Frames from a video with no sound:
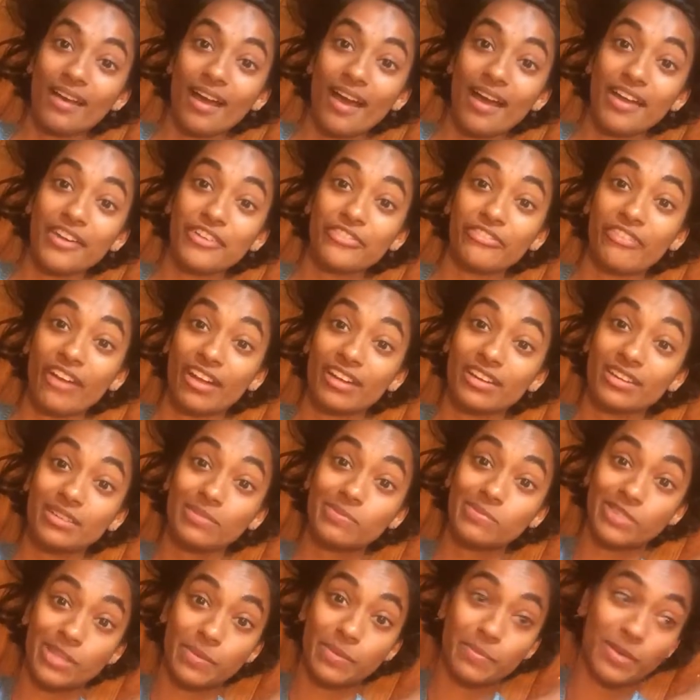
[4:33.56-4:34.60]
I had a friend
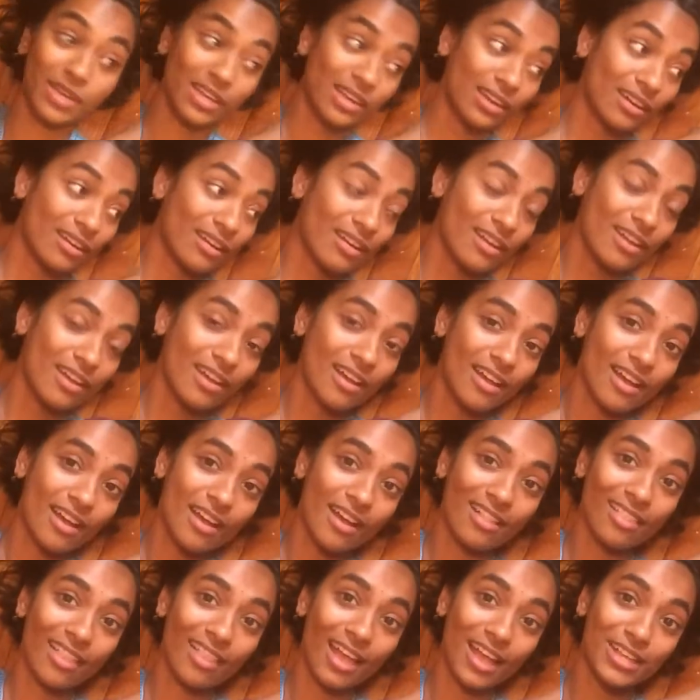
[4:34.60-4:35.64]
sleeping here
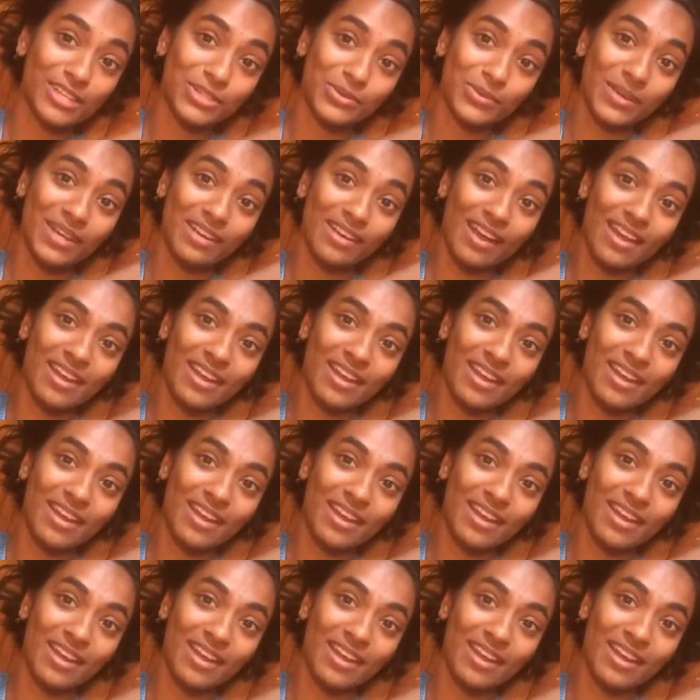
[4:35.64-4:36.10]
last week.